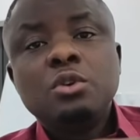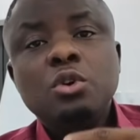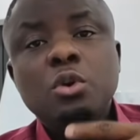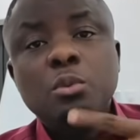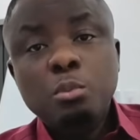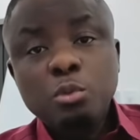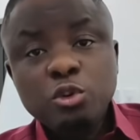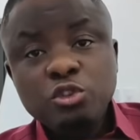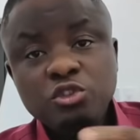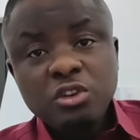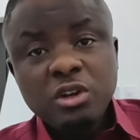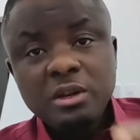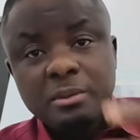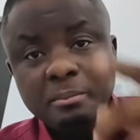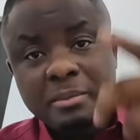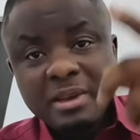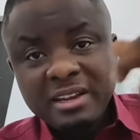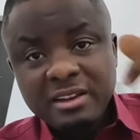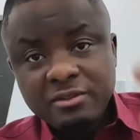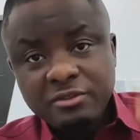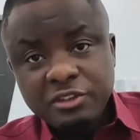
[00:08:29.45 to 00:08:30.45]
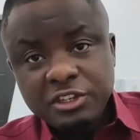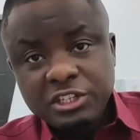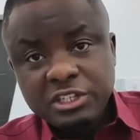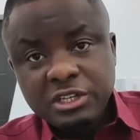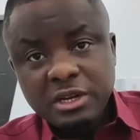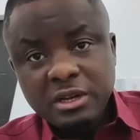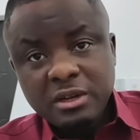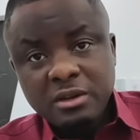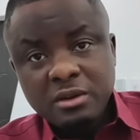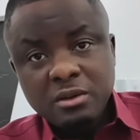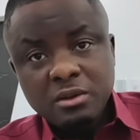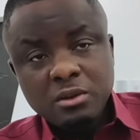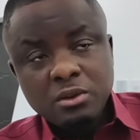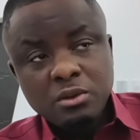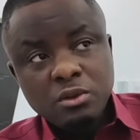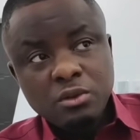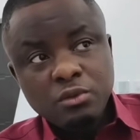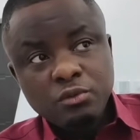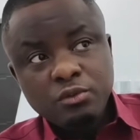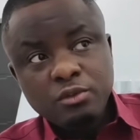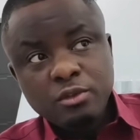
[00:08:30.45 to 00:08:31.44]
mutually beneficial
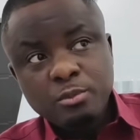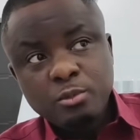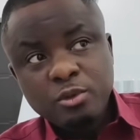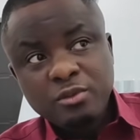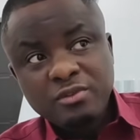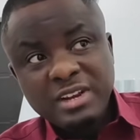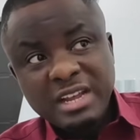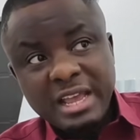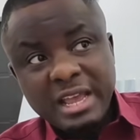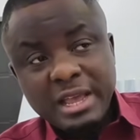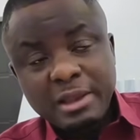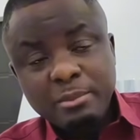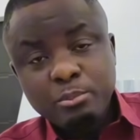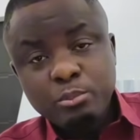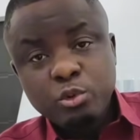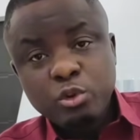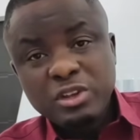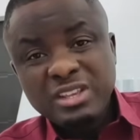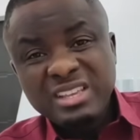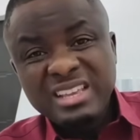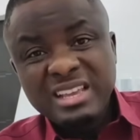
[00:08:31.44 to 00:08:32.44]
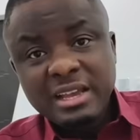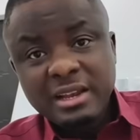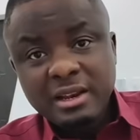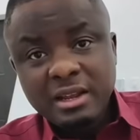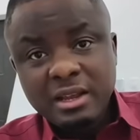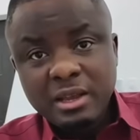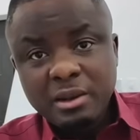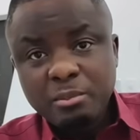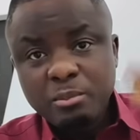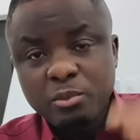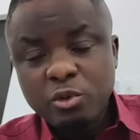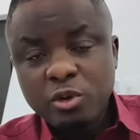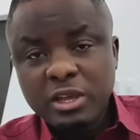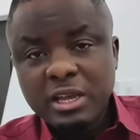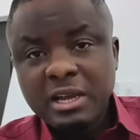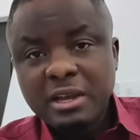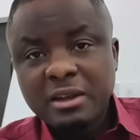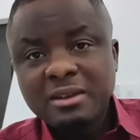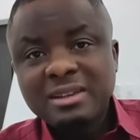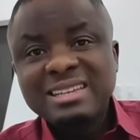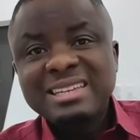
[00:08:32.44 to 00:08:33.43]
for both the employee and the employer,
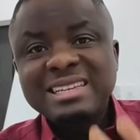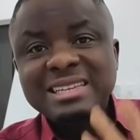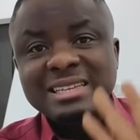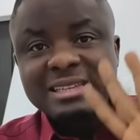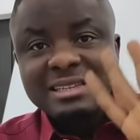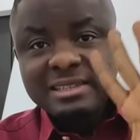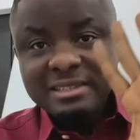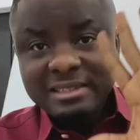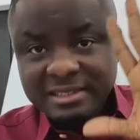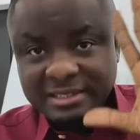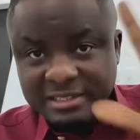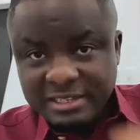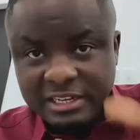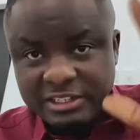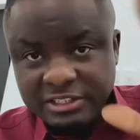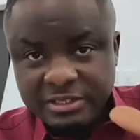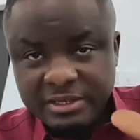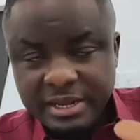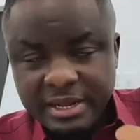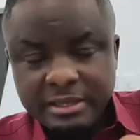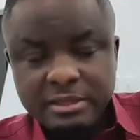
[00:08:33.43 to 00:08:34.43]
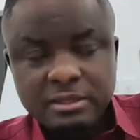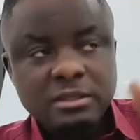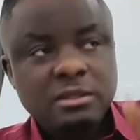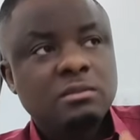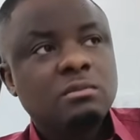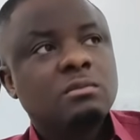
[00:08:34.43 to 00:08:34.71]
such that